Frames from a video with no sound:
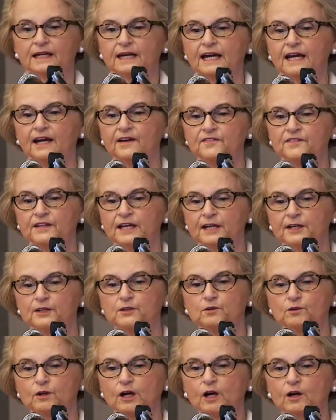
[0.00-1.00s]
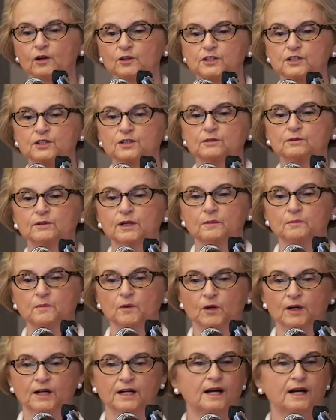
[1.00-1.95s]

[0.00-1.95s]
And they grow to a more